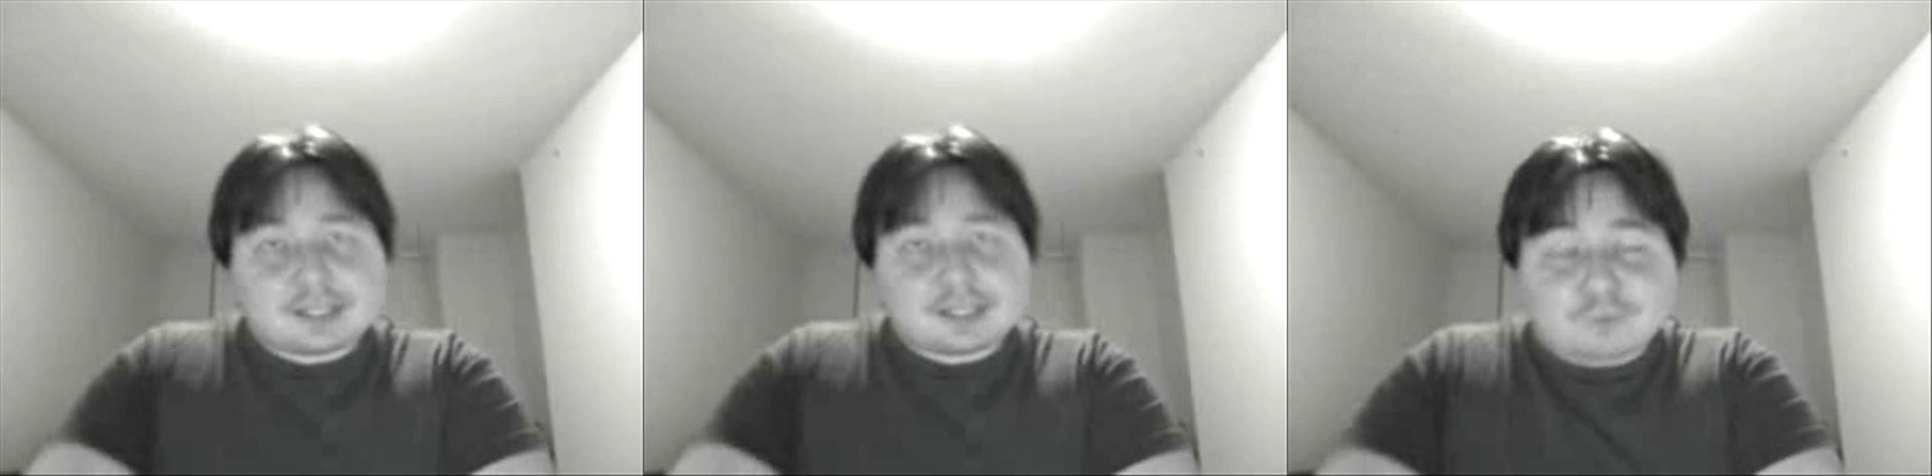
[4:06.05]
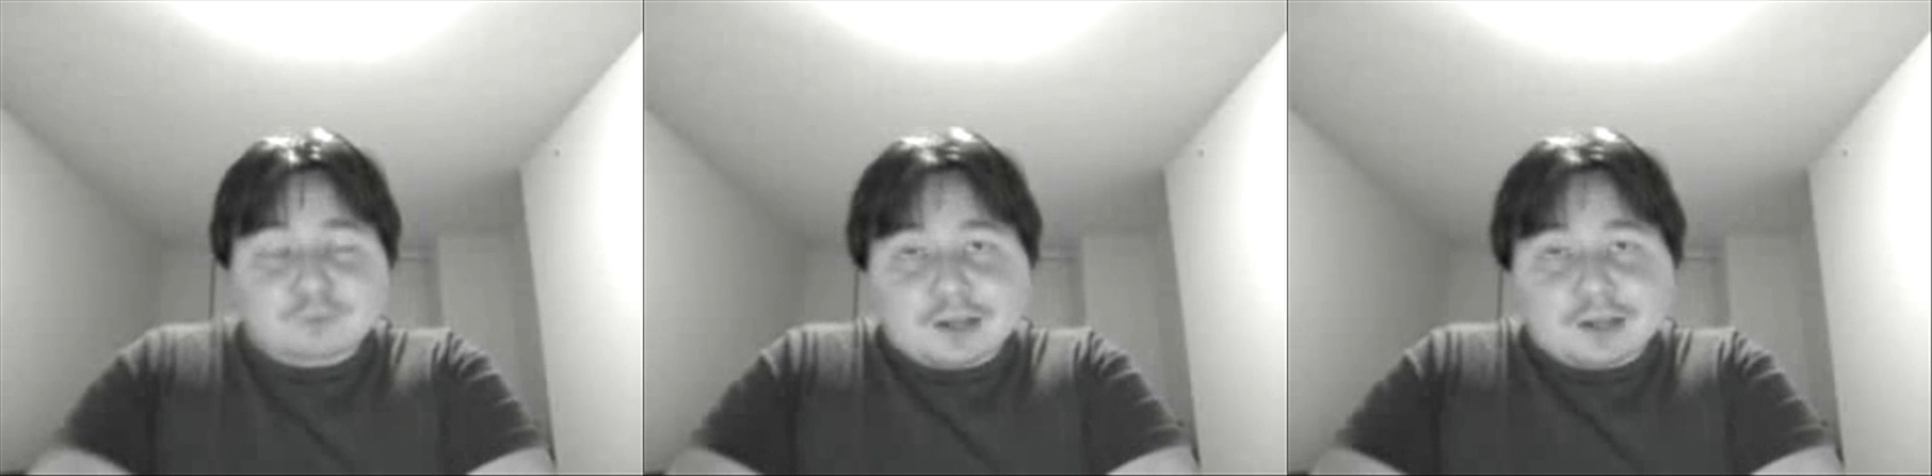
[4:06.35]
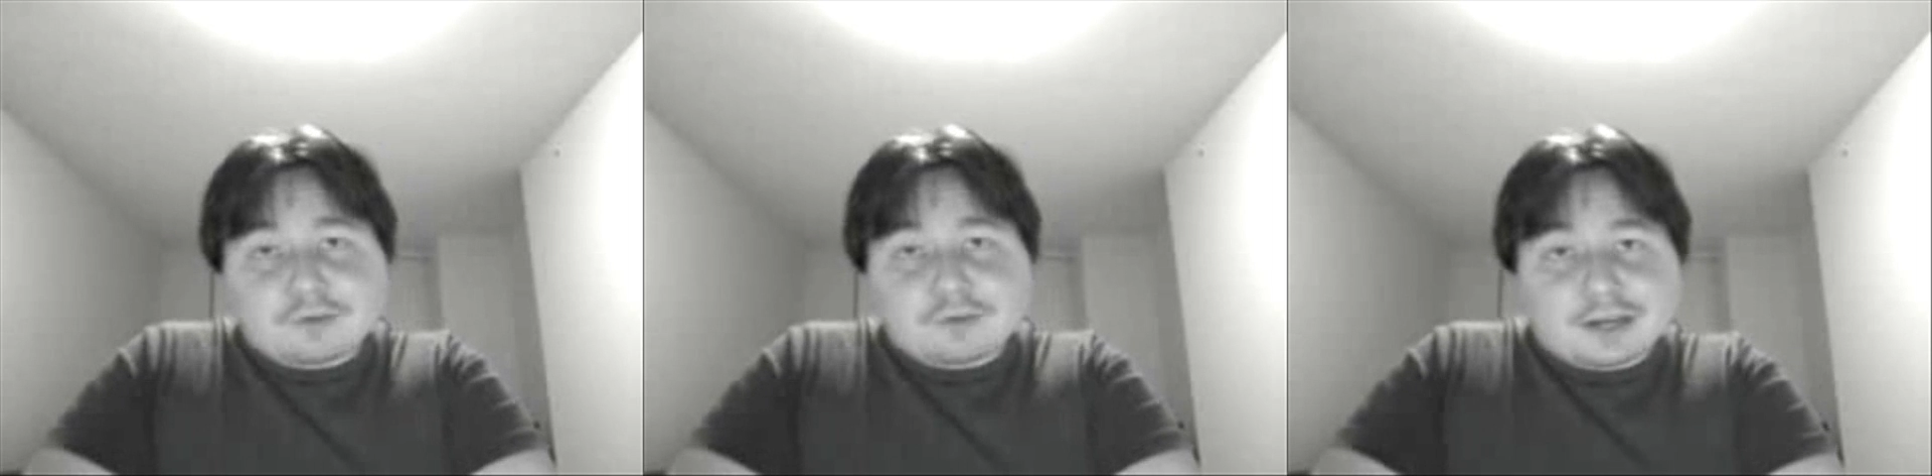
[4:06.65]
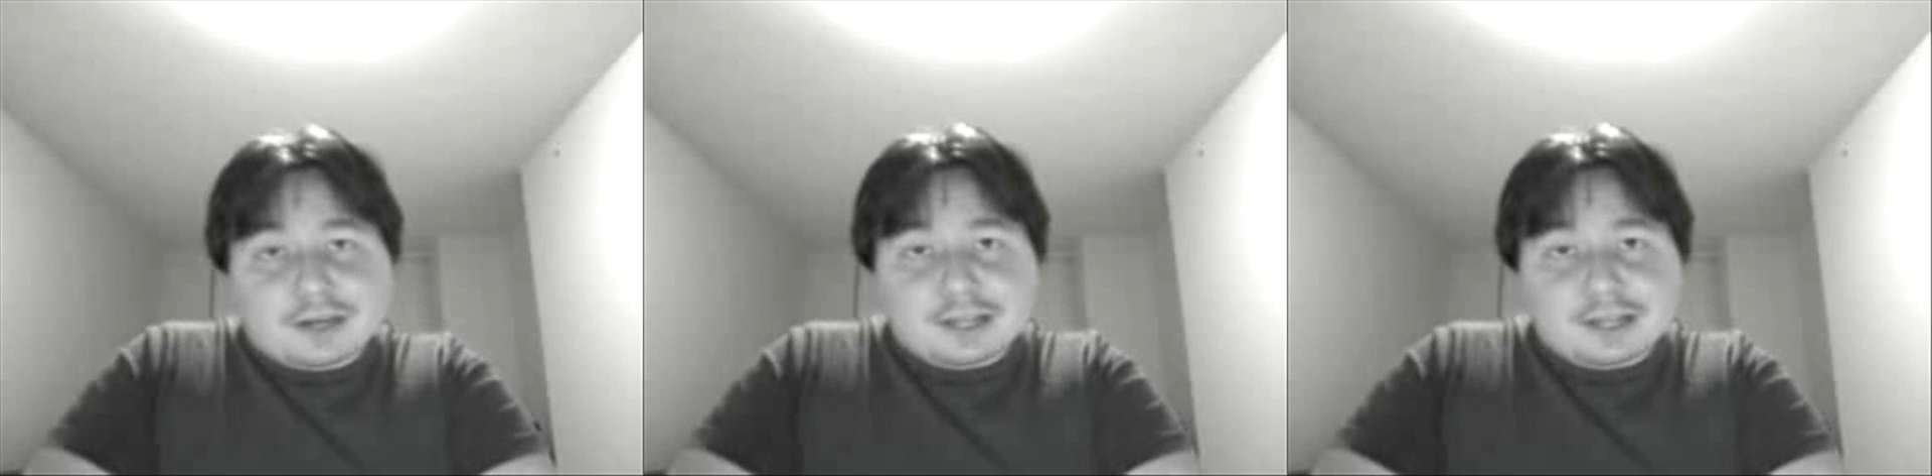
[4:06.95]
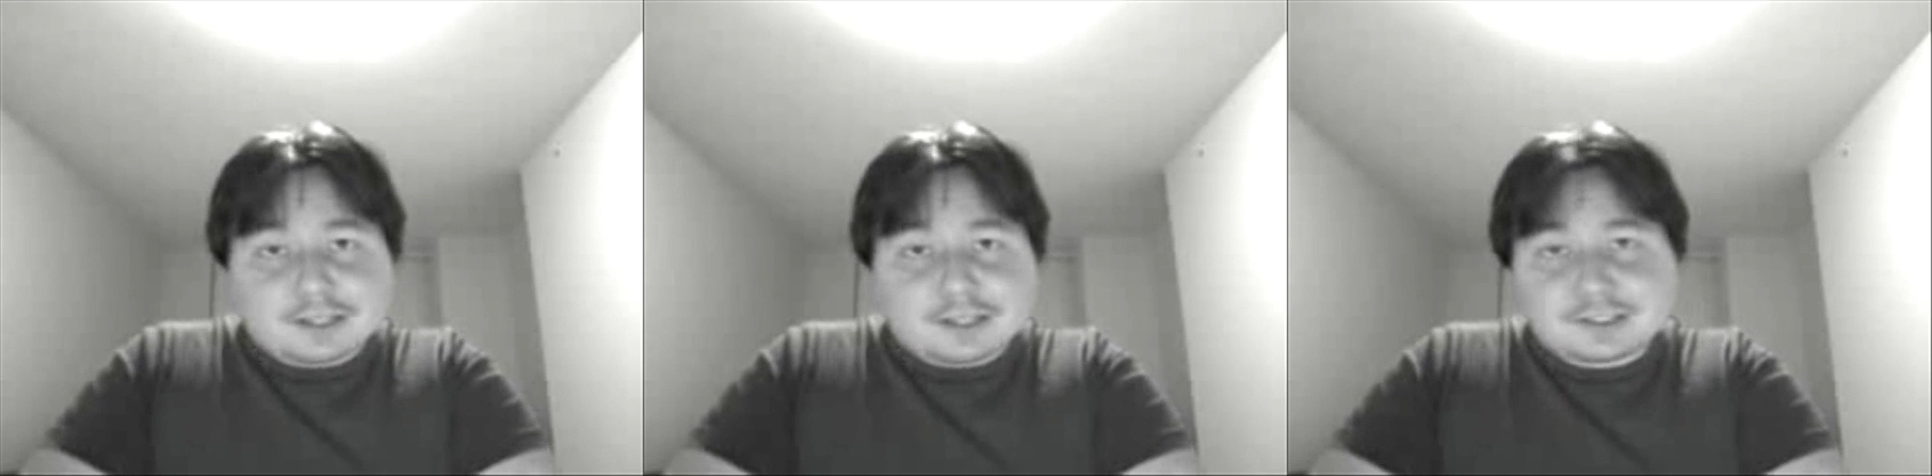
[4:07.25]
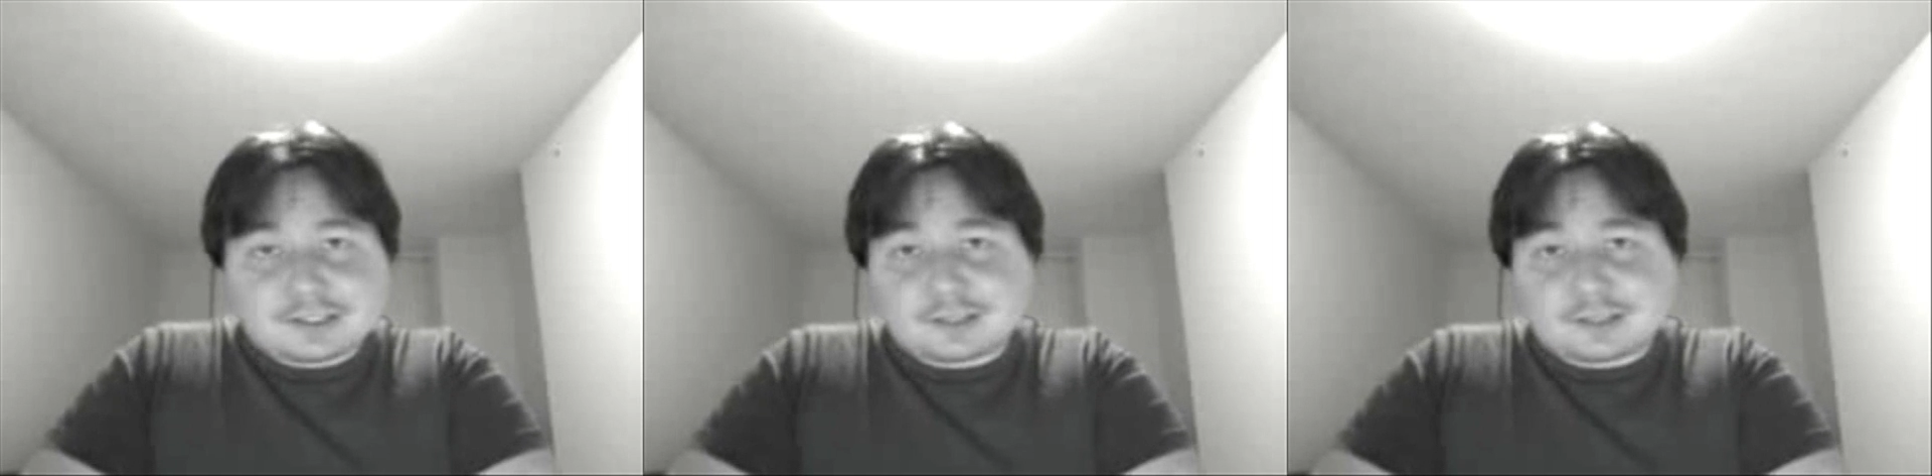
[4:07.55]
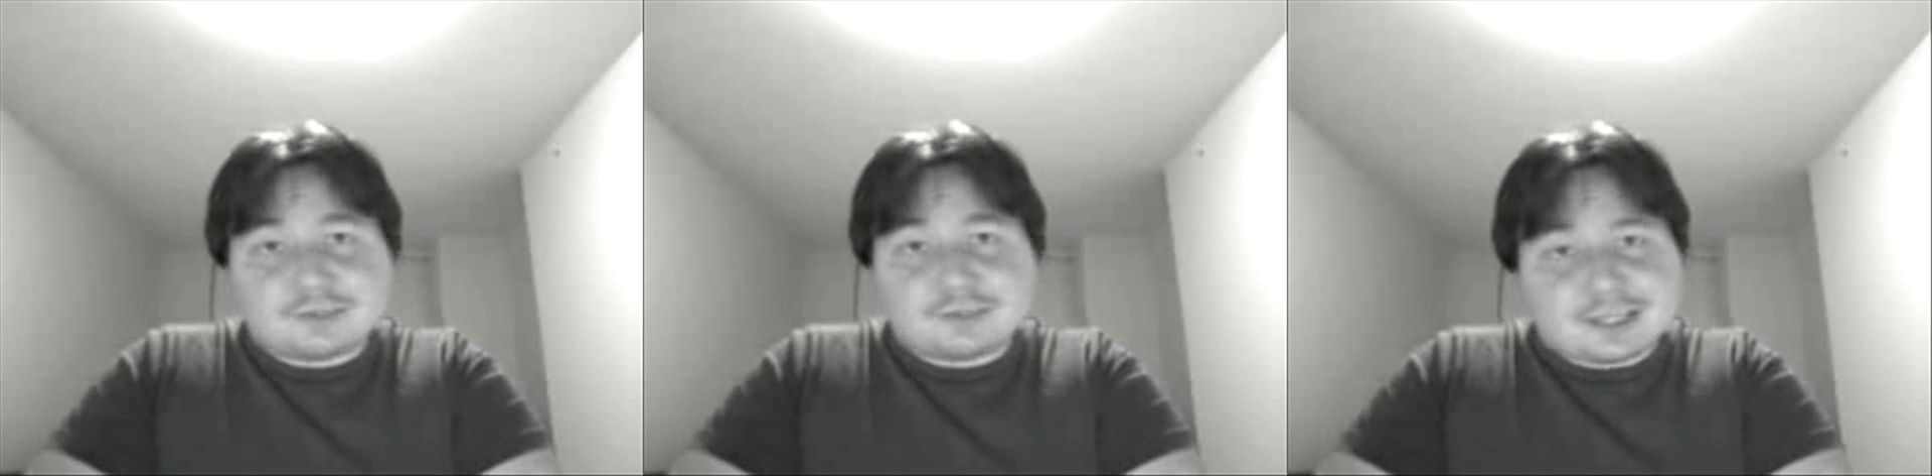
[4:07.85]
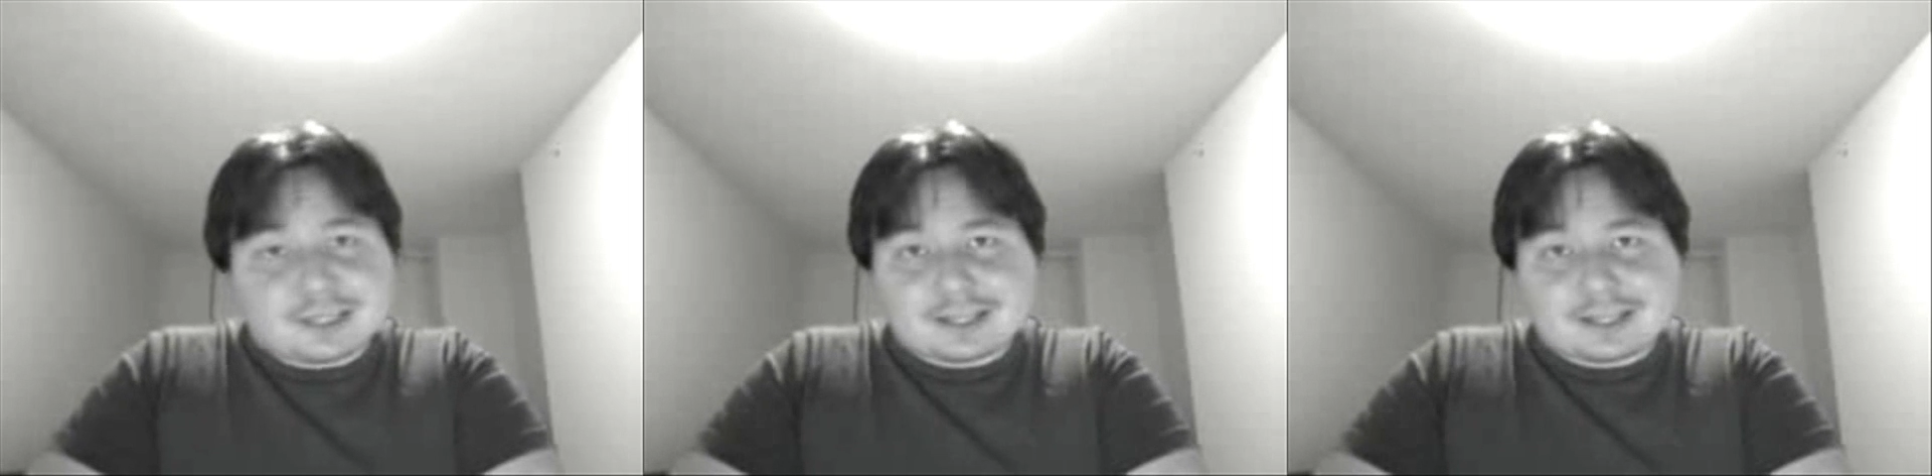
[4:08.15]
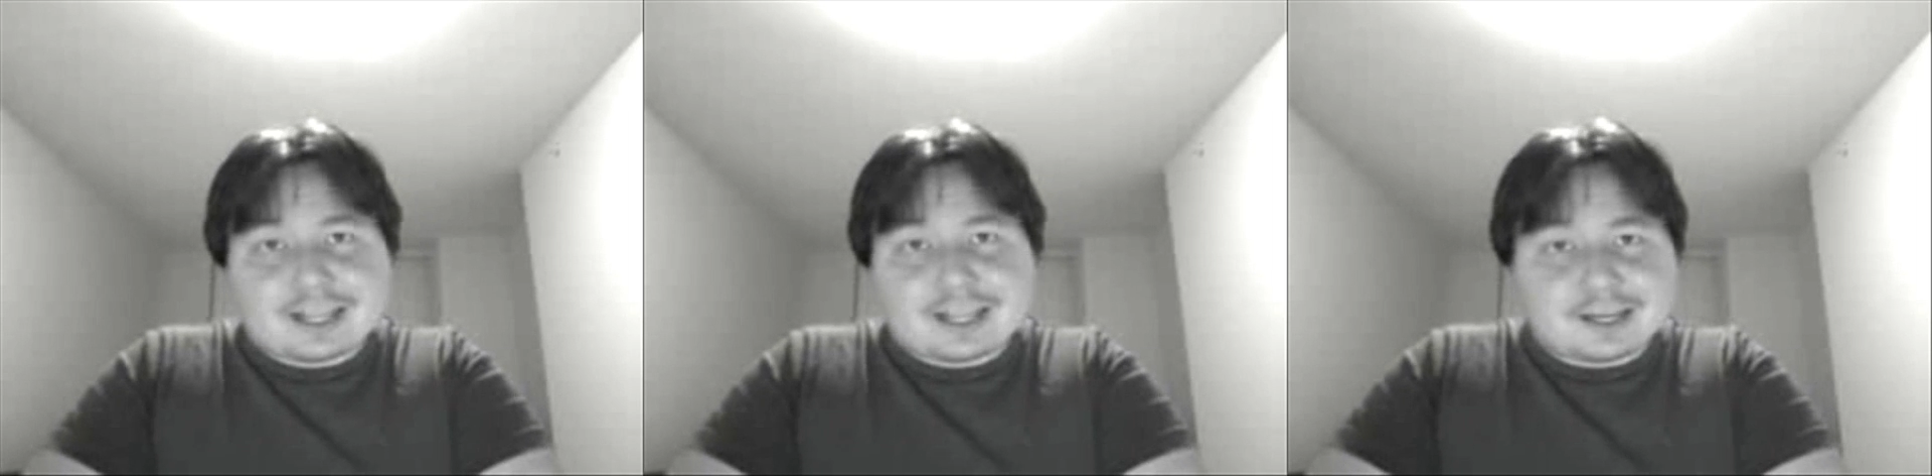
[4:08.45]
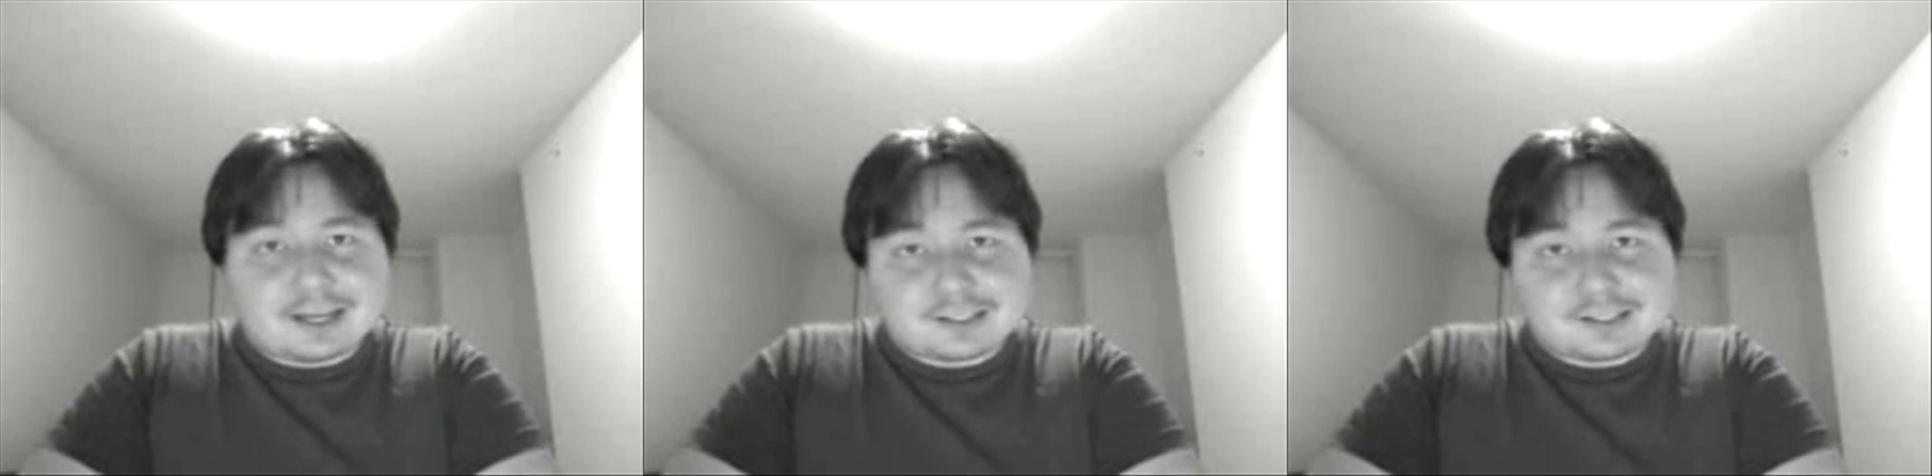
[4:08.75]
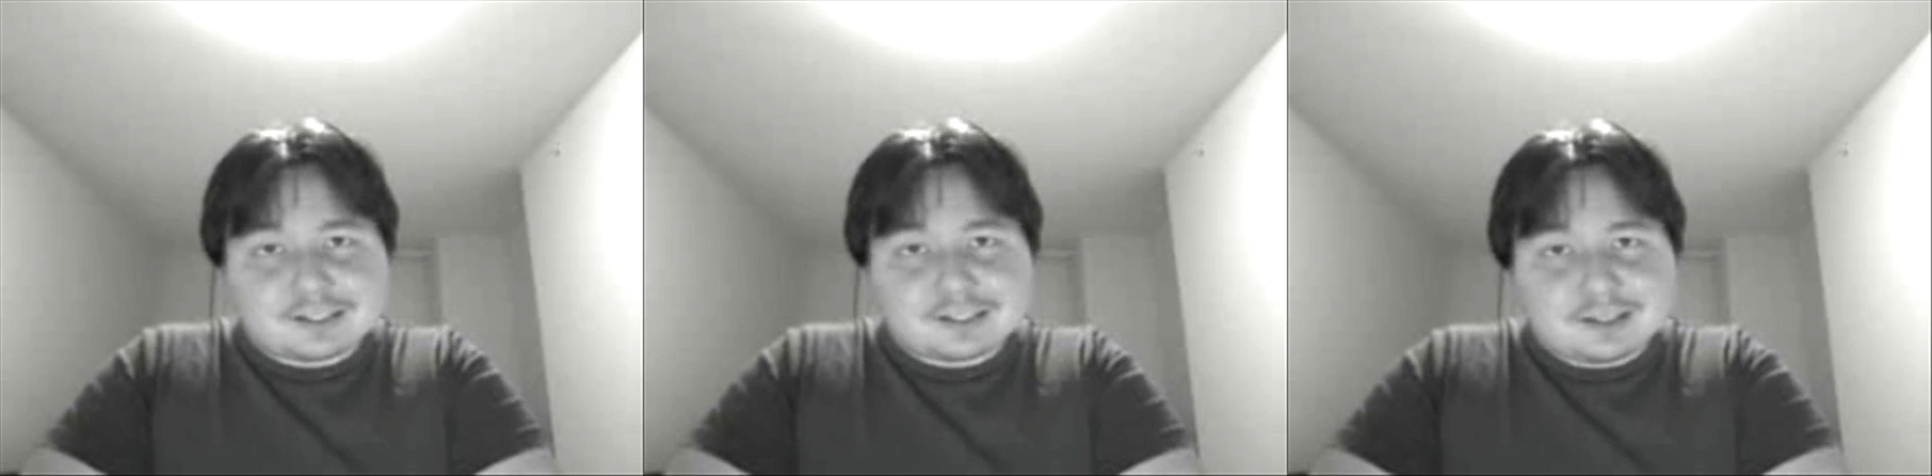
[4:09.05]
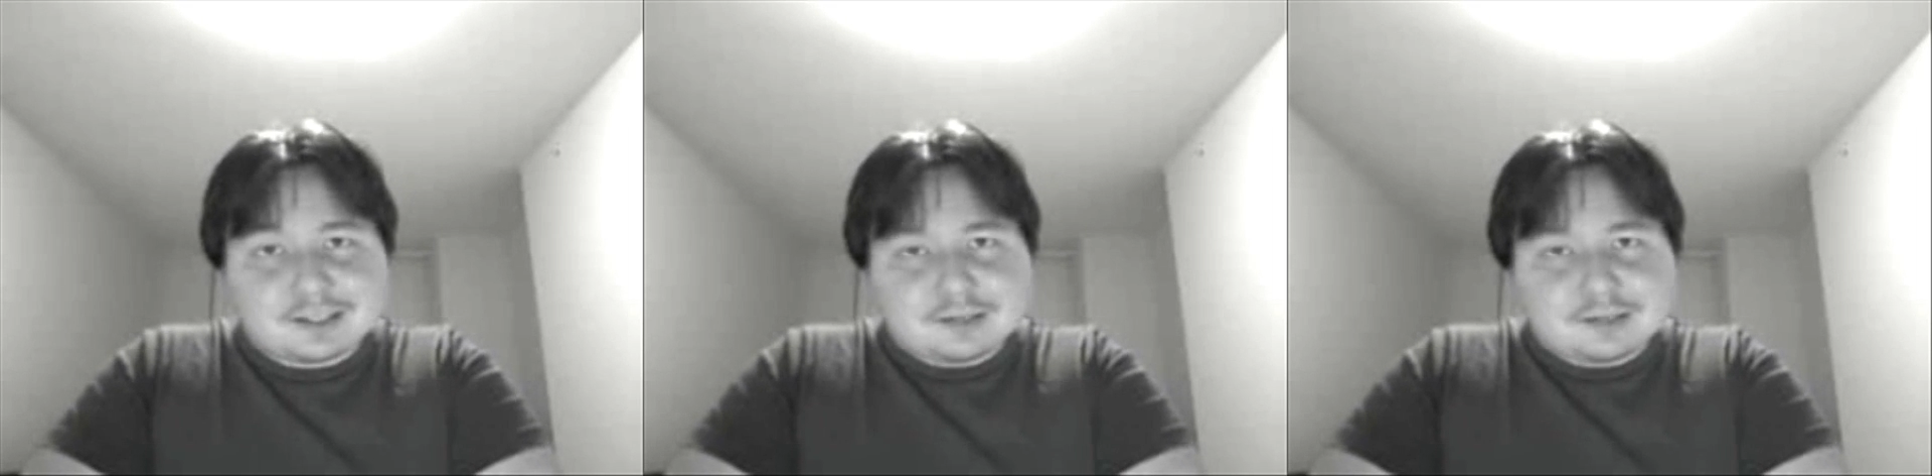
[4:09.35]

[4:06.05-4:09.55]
That's why you'll find atheists agreeing that they hate us,